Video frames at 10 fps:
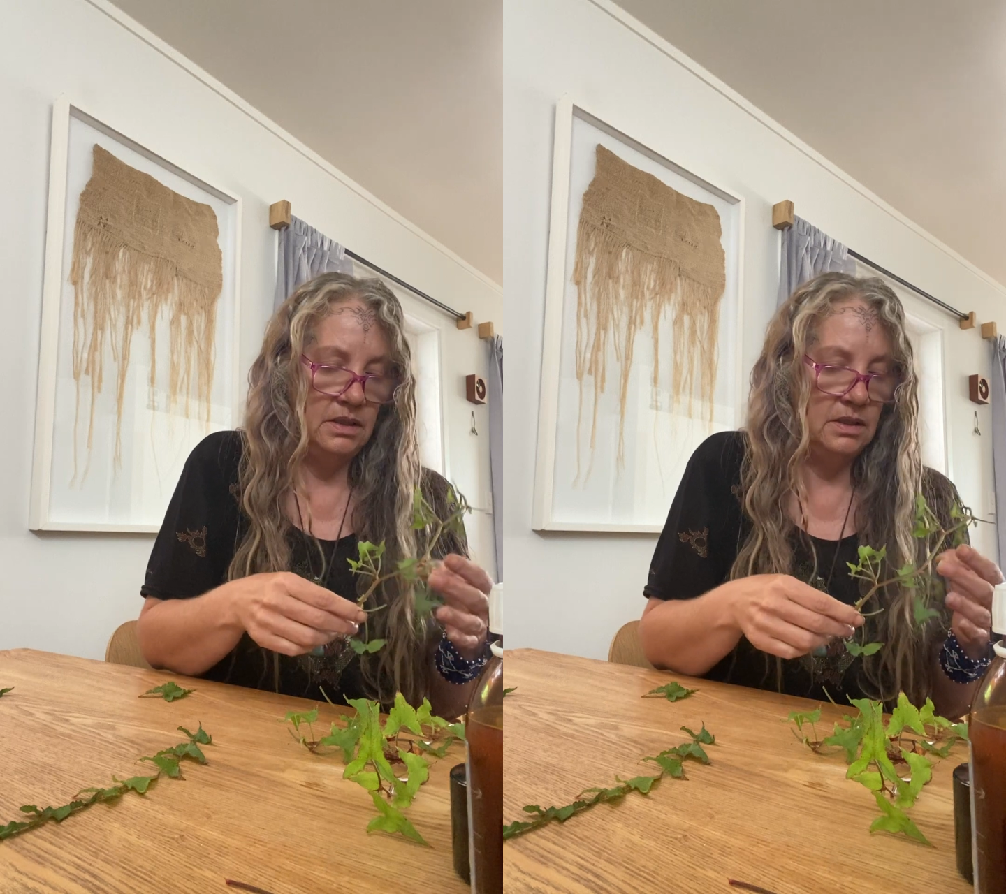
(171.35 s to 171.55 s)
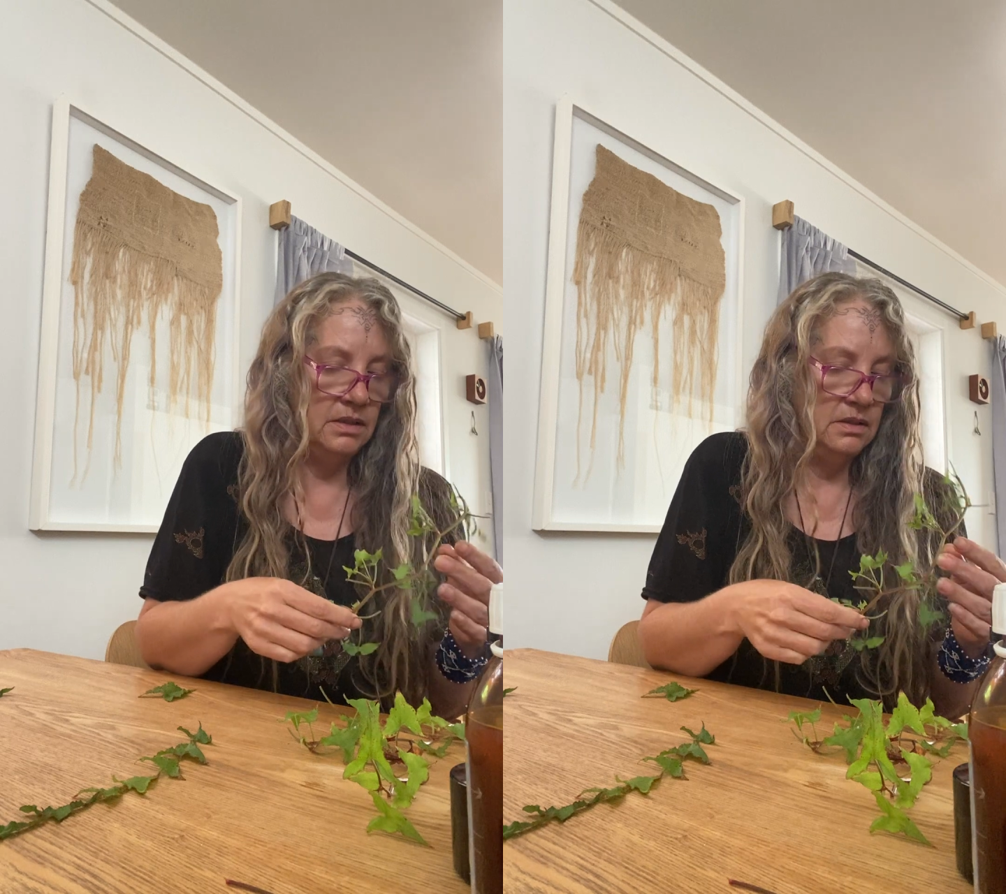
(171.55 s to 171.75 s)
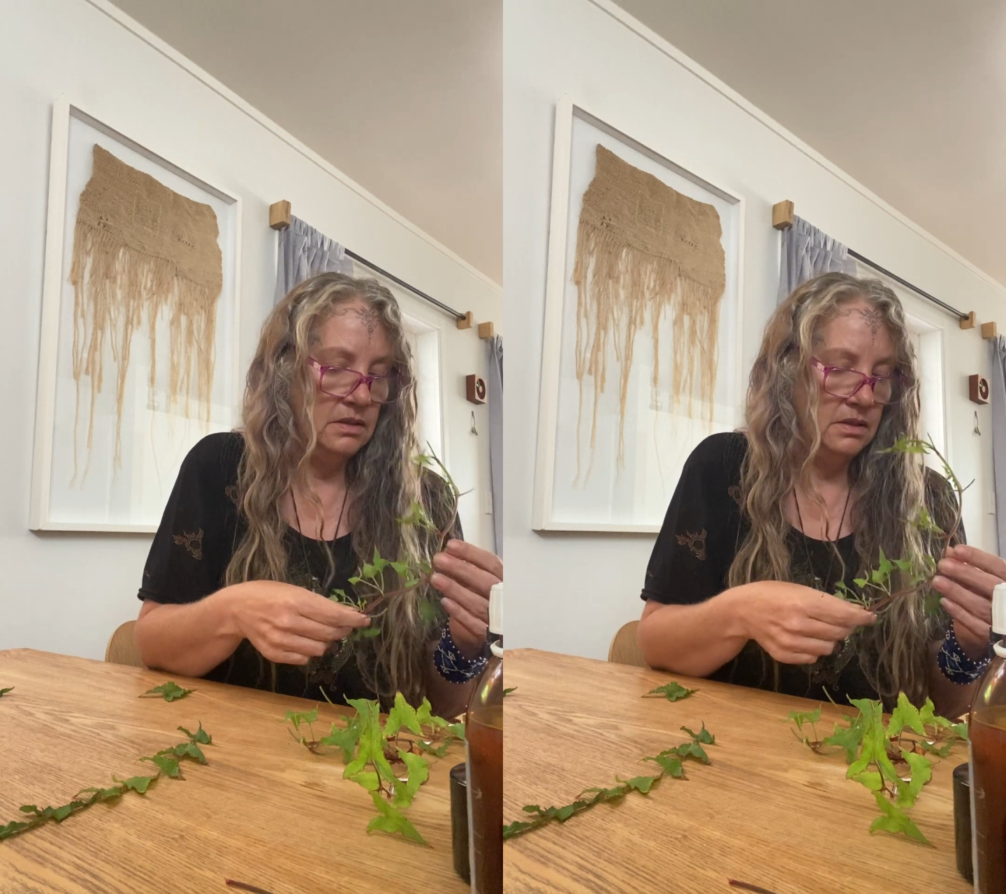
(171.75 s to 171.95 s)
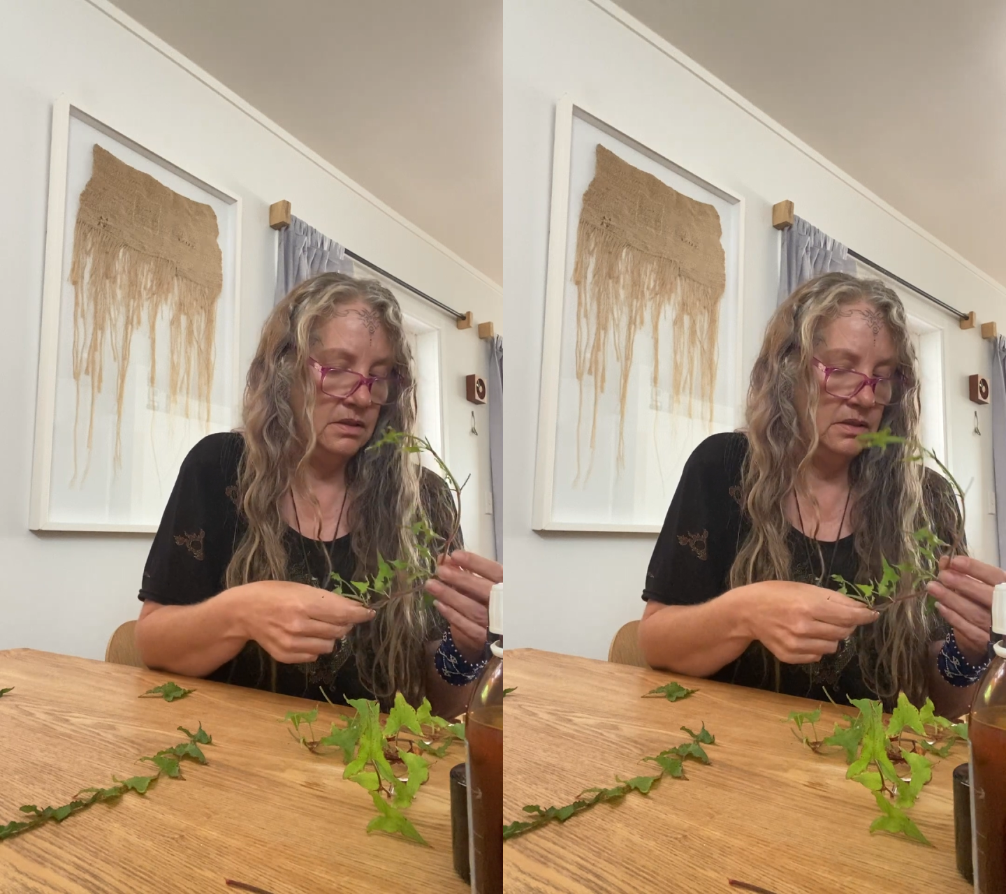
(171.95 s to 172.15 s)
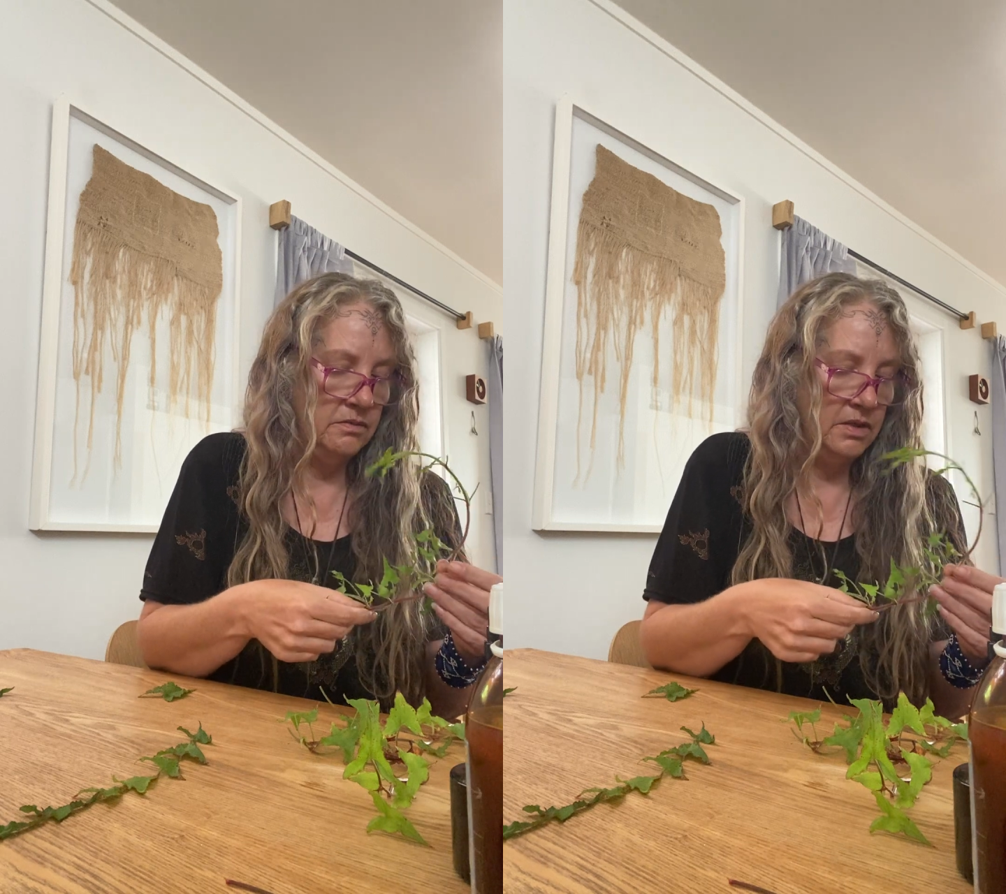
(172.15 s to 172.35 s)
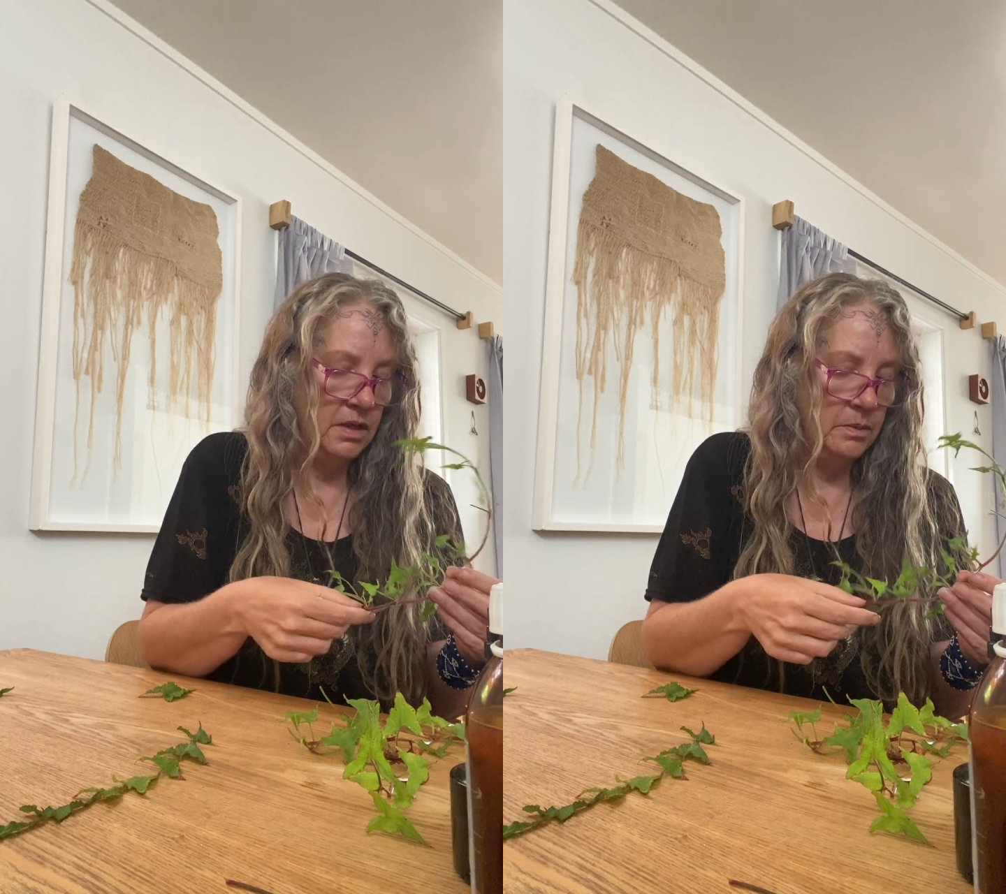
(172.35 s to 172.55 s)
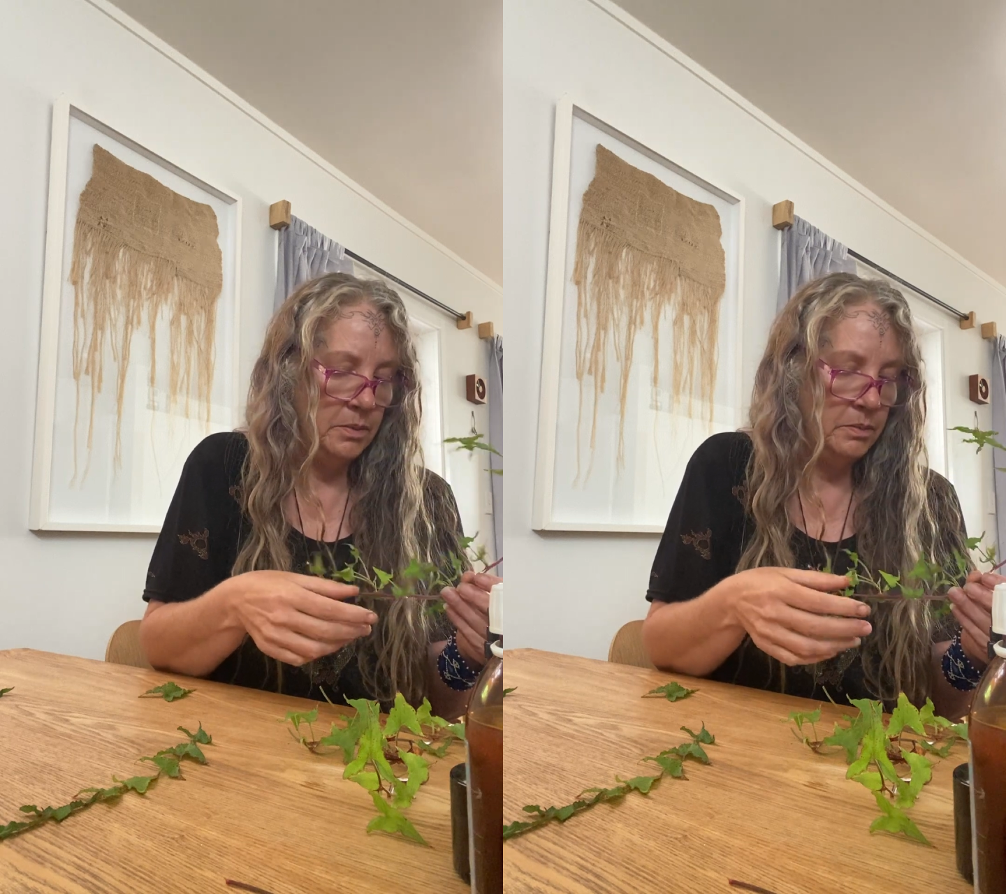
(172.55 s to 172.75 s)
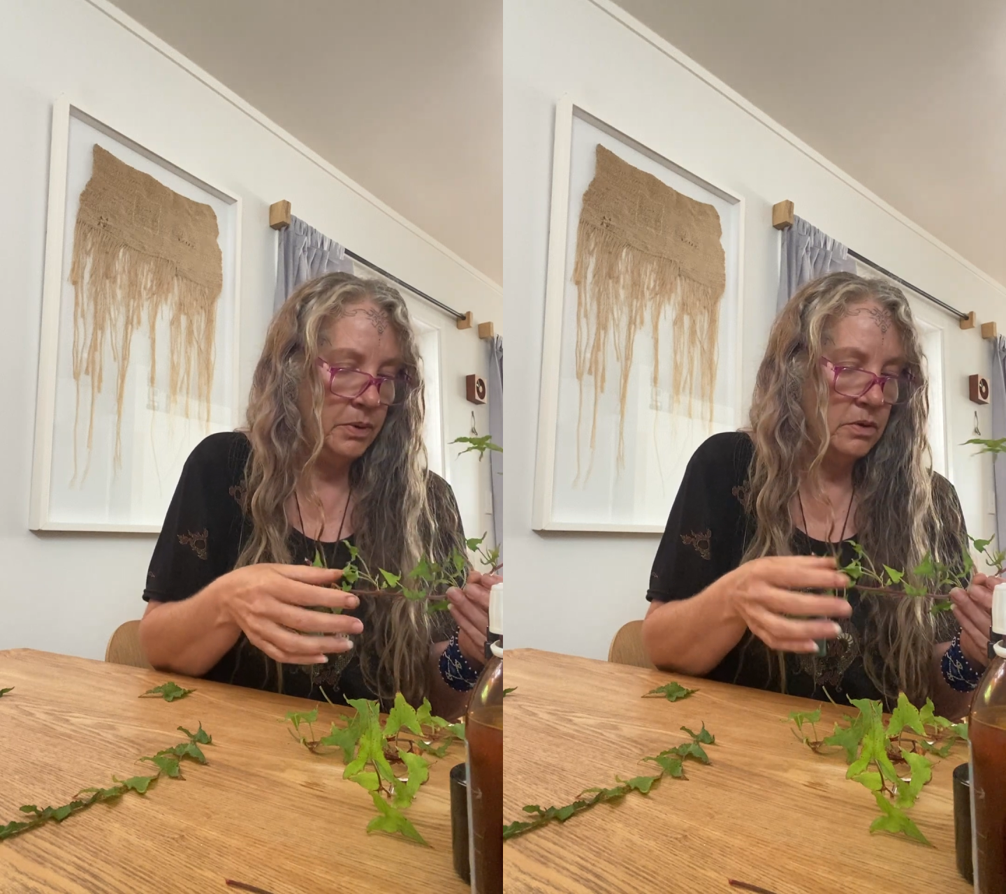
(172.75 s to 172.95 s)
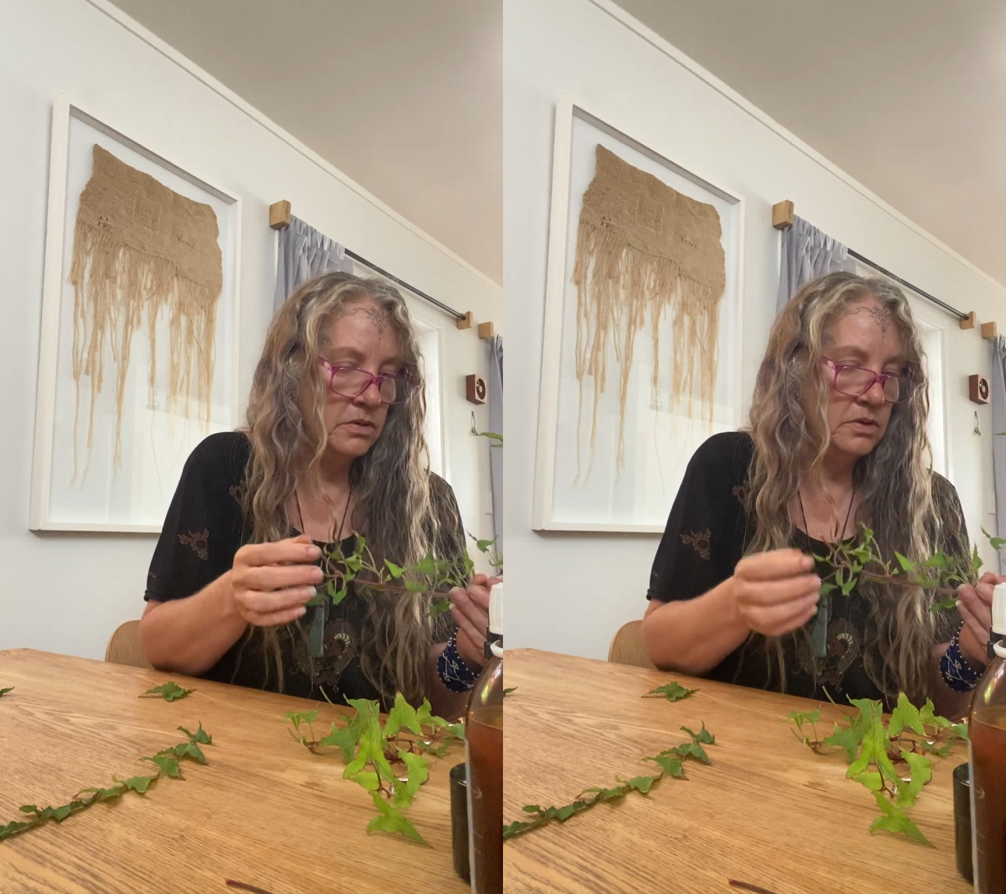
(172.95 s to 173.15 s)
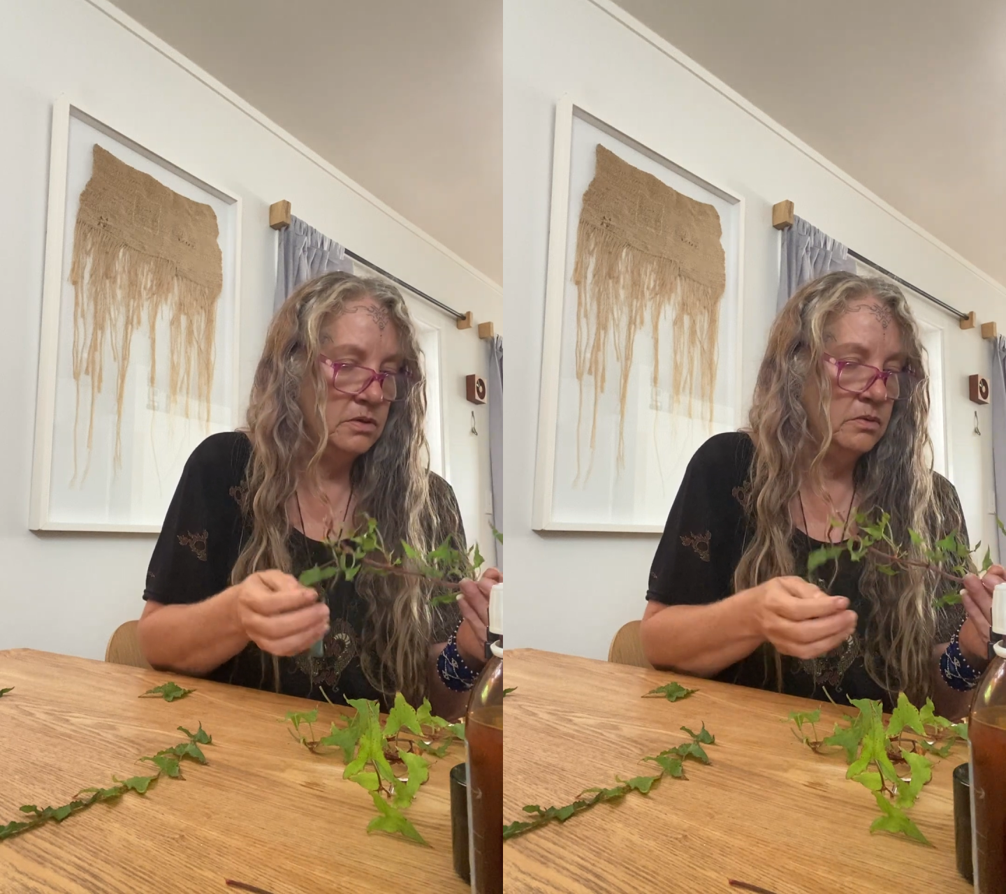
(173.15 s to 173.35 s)
and develop a
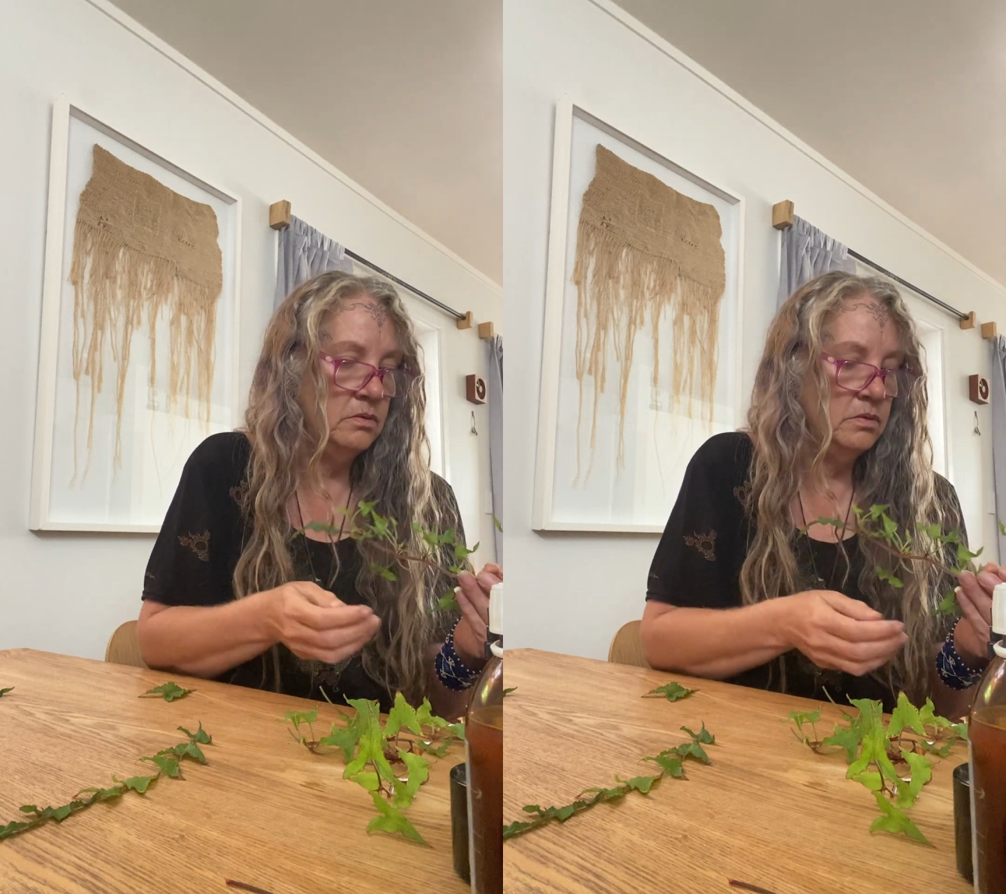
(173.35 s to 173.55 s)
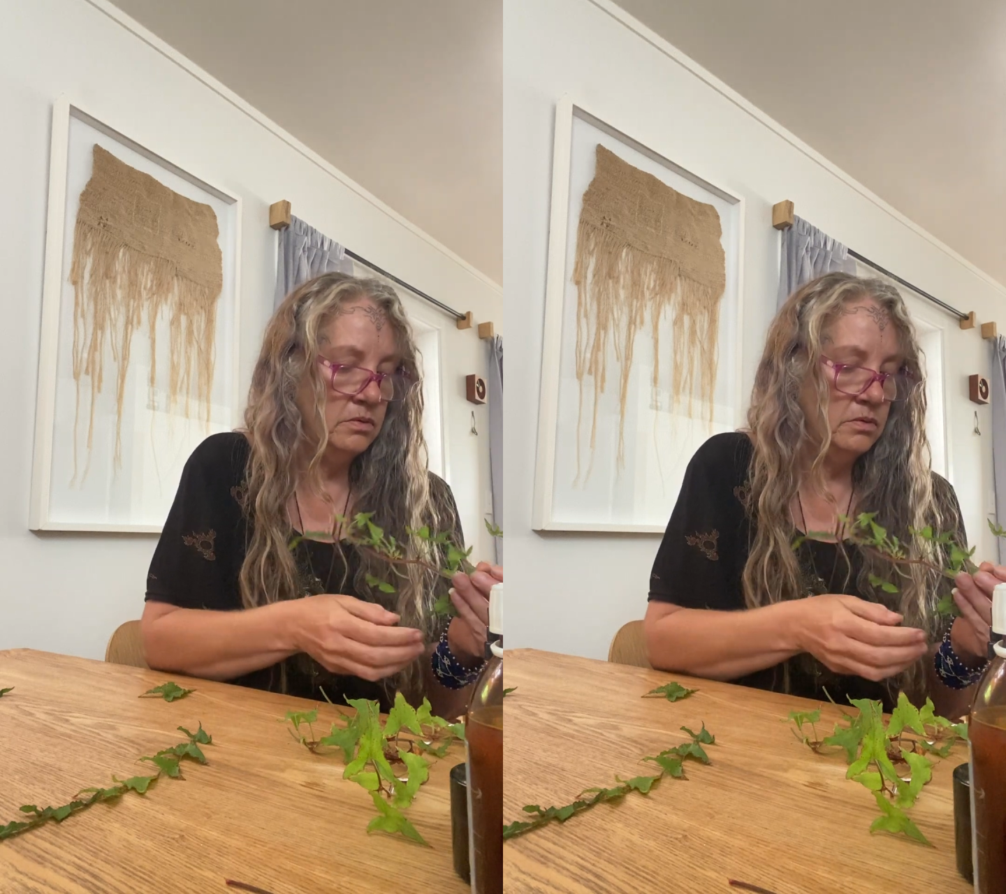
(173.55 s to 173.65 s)
personal